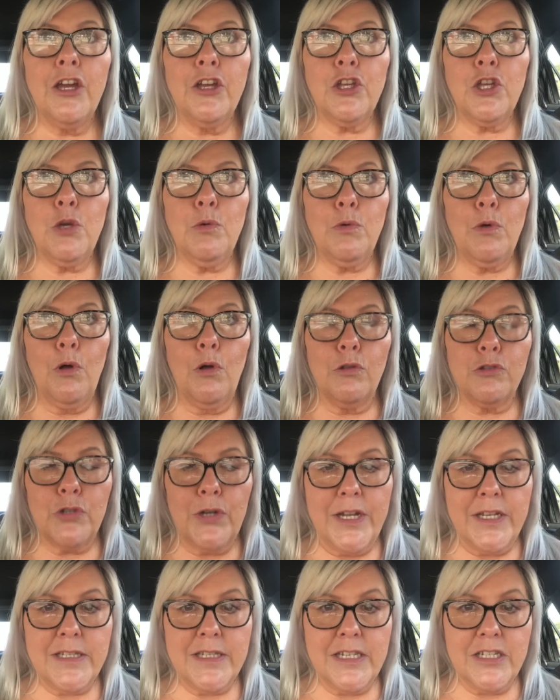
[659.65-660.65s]
you will
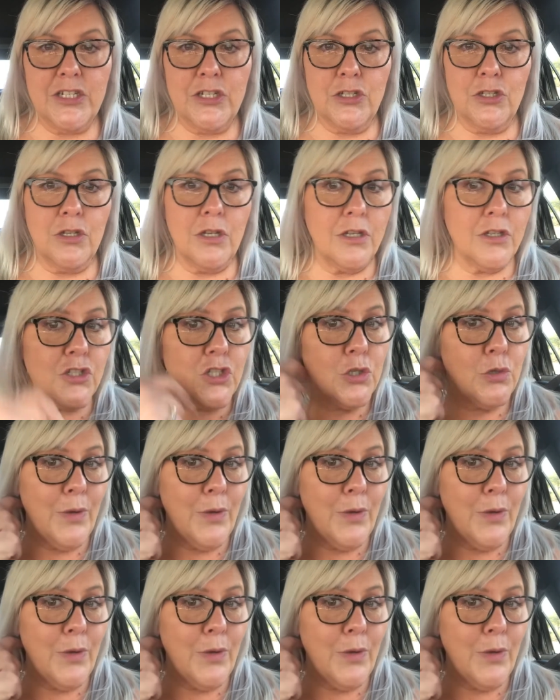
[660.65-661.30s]
transition to